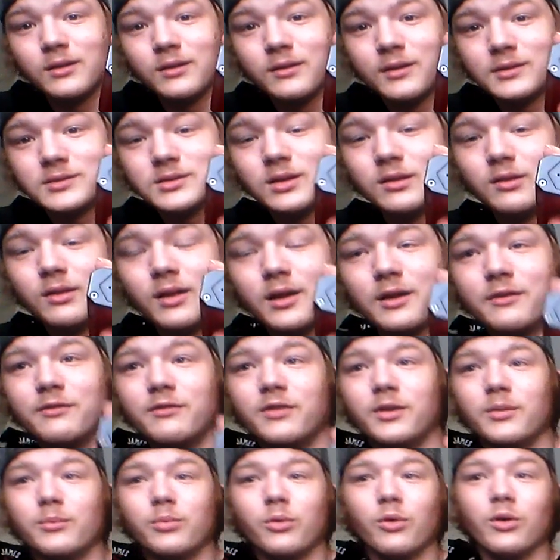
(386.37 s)
It's a lot of
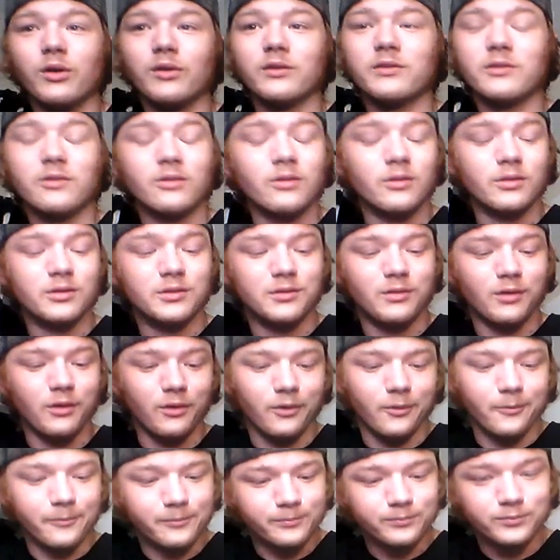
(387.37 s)
vent ports.
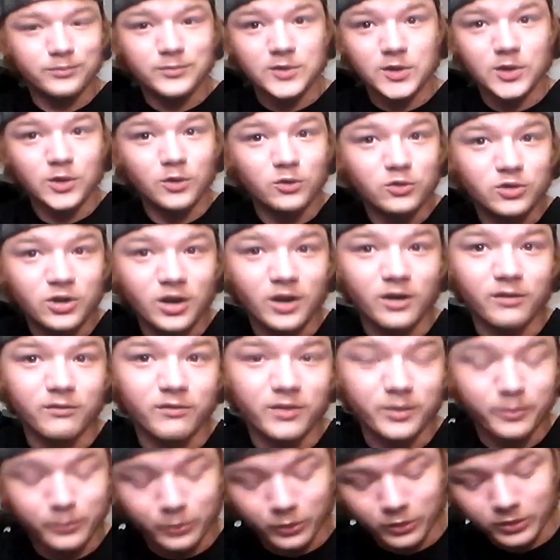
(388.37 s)
So touche on
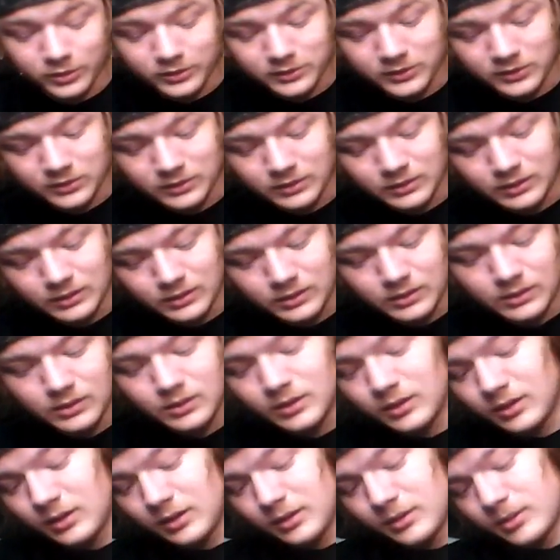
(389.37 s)
vent ports.
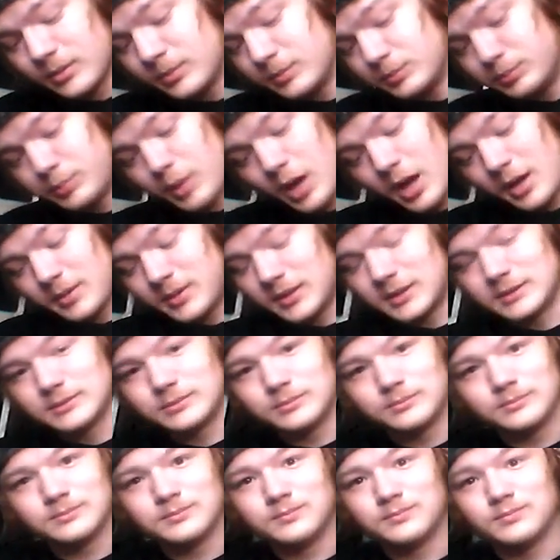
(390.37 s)
But, I mean,
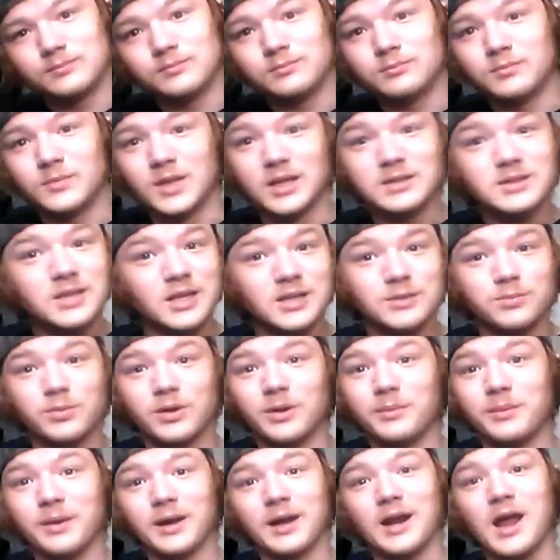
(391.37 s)
this thing's pretty
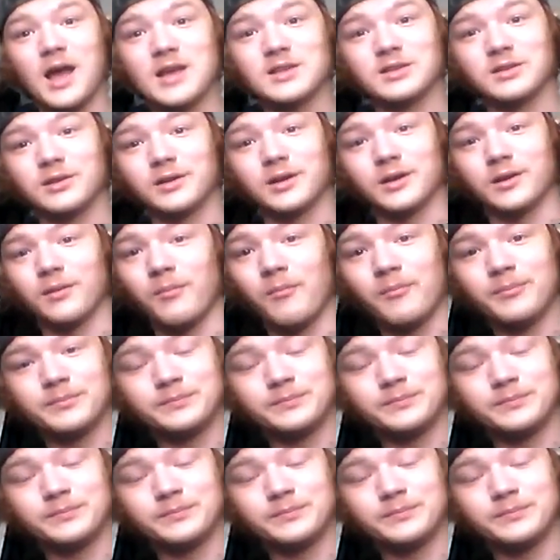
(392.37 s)
badass looking.